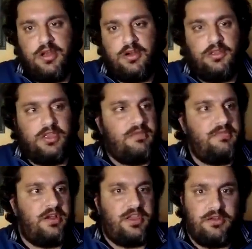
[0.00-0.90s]
an early
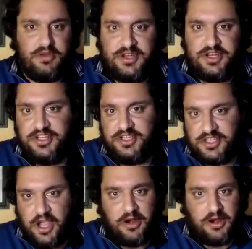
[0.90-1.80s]
American or
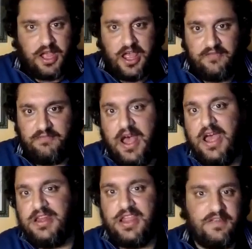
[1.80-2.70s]
Indigenous archive
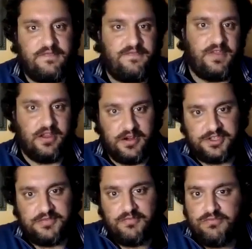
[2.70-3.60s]
by Native
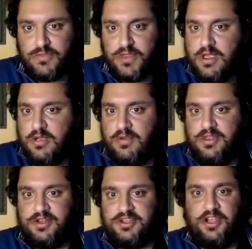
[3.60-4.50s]
figures,
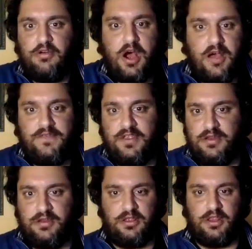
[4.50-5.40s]
when they're so
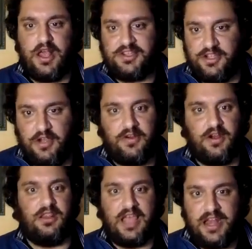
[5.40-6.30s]
often glossed
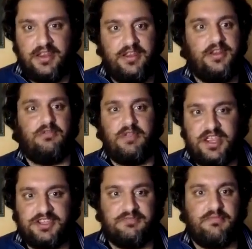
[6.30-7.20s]
over, elided,
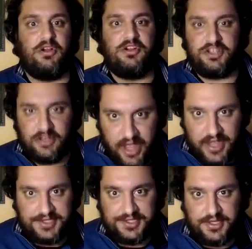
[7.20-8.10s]
erased,
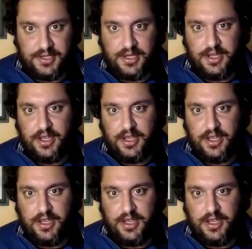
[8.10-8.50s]
marginalized